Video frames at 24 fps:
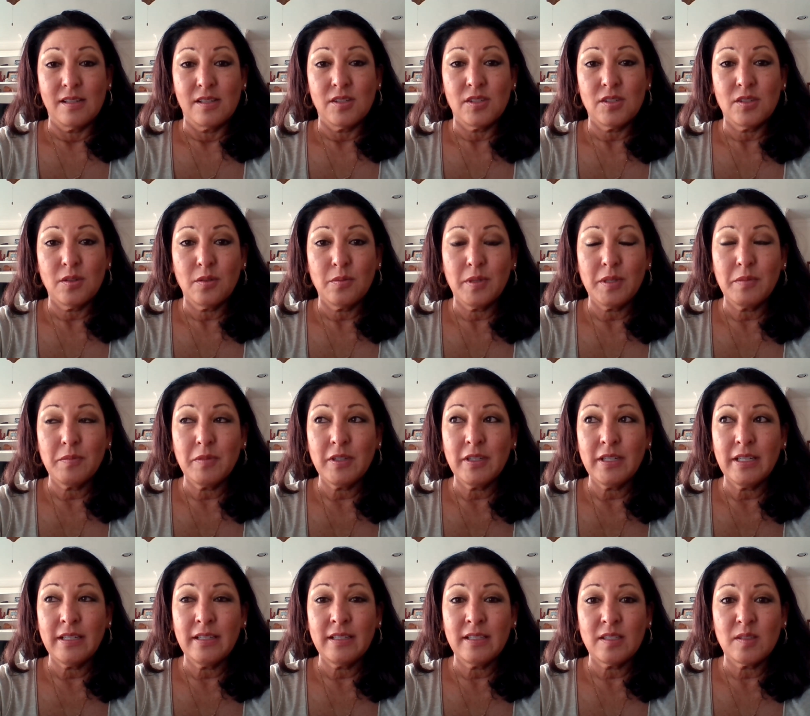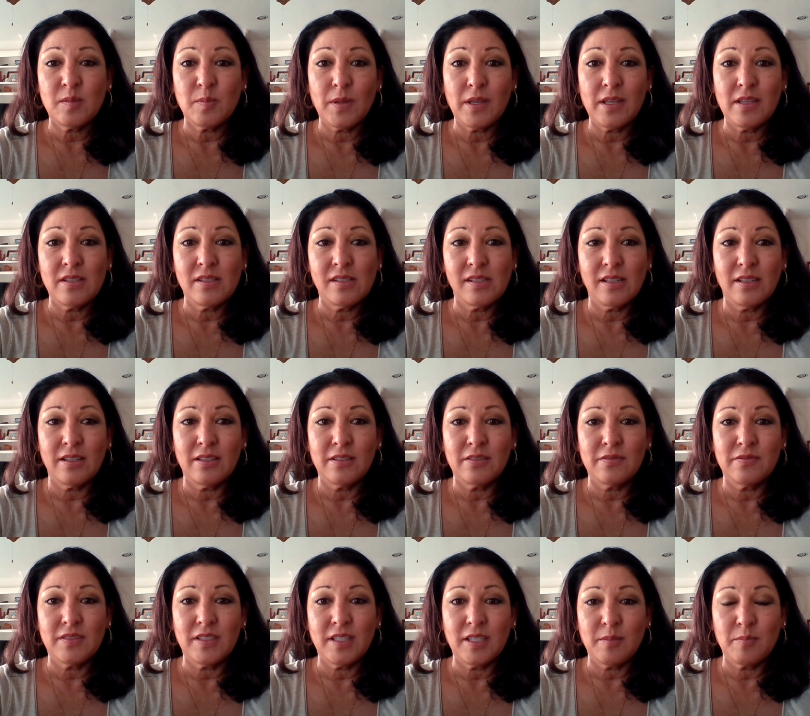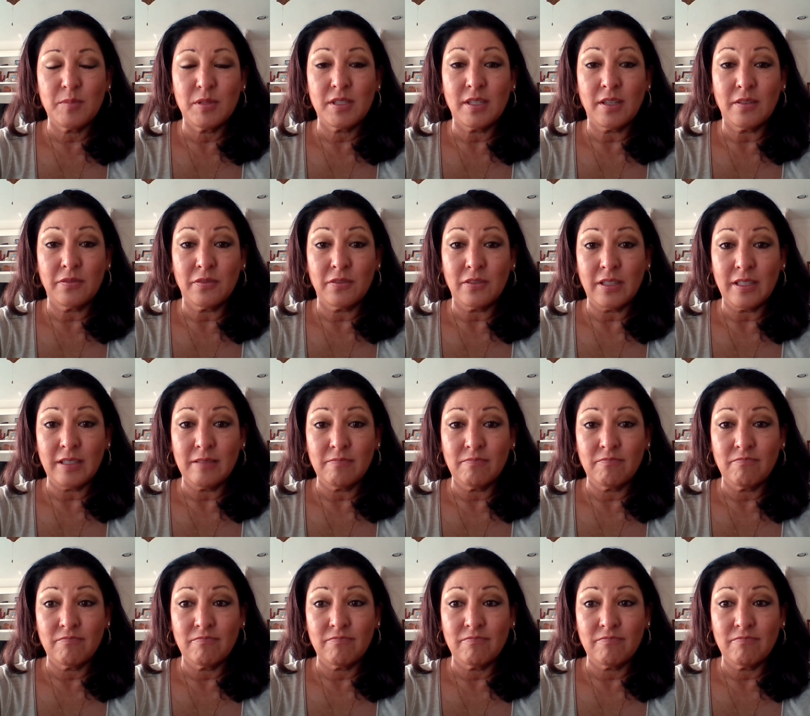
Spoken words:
So when we're in a space of deep suffering,